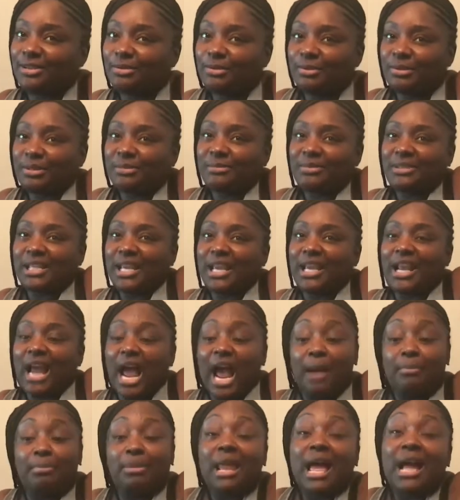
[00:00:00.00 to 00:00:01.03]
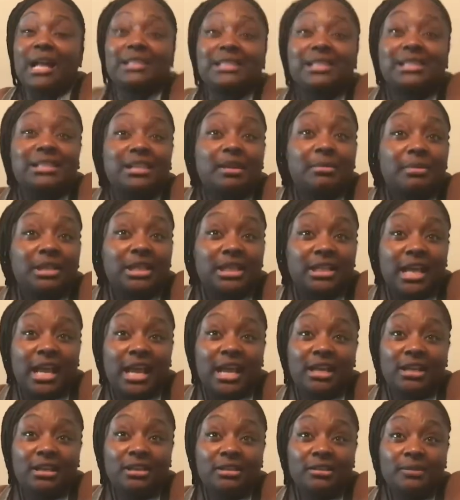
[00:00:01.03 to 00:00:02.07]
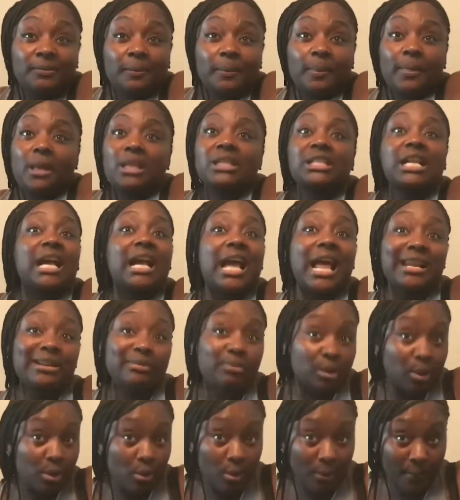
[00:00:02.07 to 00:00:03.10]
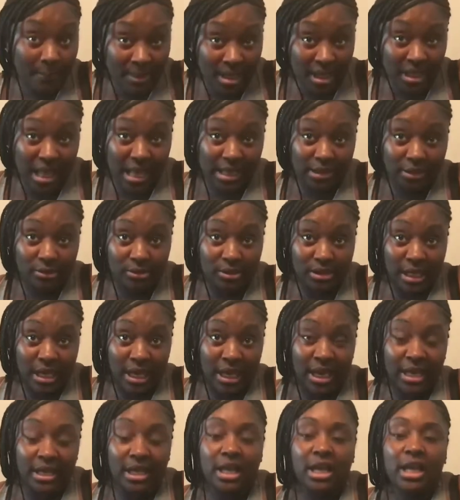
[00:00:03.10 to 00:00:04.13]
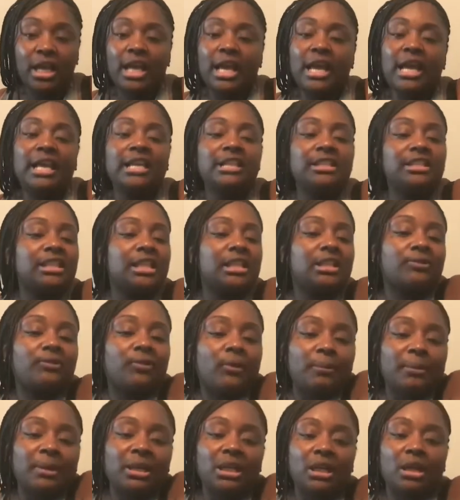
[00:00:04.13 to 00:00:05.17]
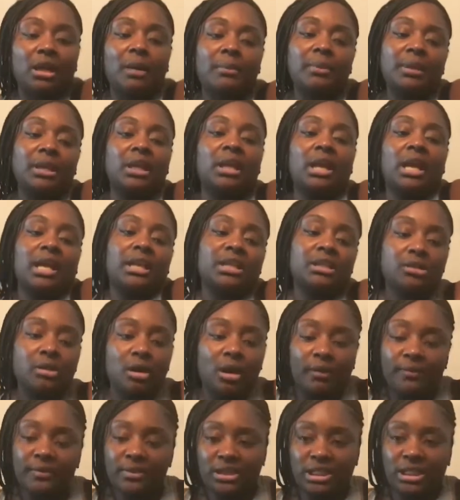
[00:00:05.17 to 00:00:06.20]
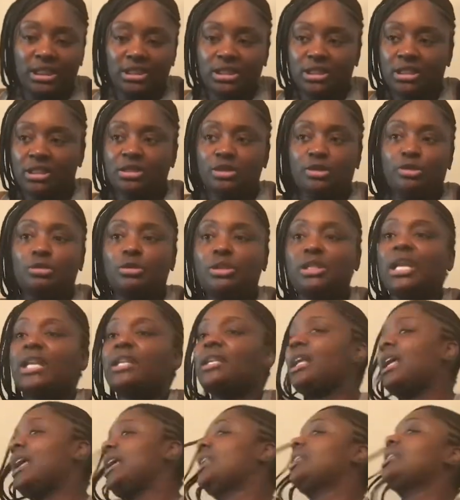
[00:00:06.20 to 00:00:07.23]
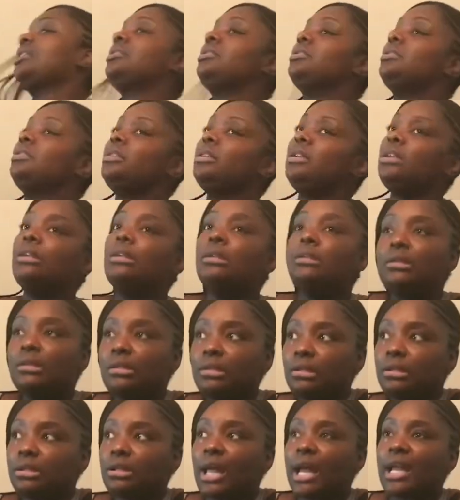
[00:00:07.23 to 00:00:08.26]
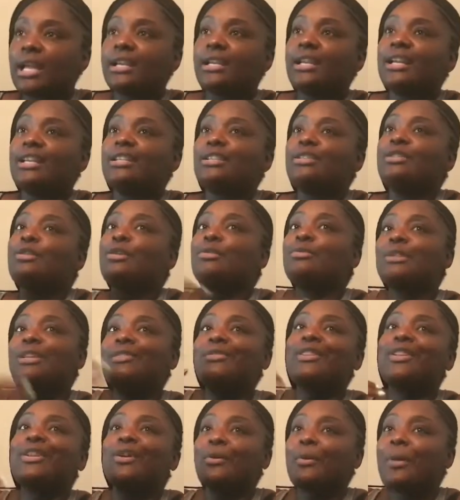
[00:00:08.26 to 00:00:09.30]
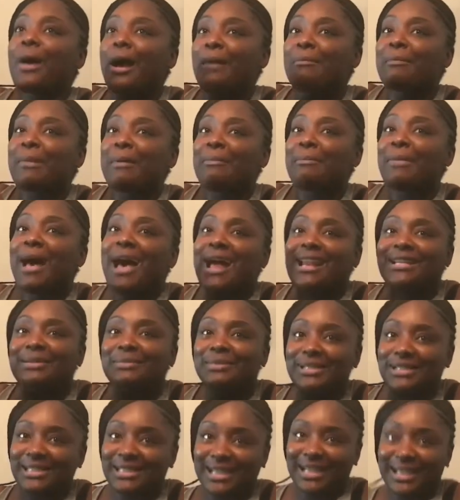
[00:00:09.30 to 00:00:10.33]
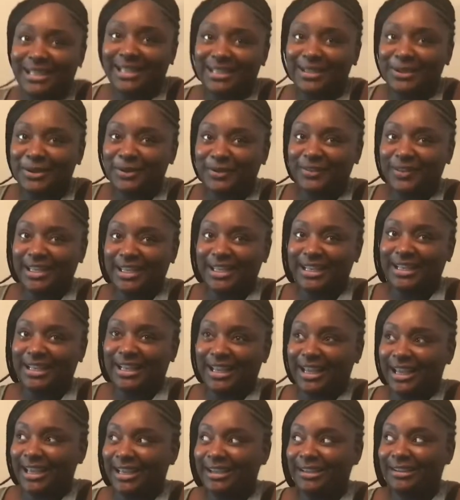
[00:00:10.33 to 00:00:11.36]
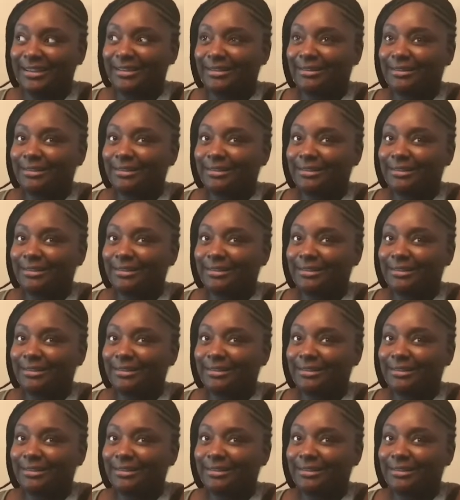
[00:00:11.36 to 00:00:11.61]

You know what I'm saying? I blocked his number today because I got to work on me, like you said. Mm-hmm. And just for me to come in and have this conversation, and you said that, like, you don't even know how my body was tingling over here, like.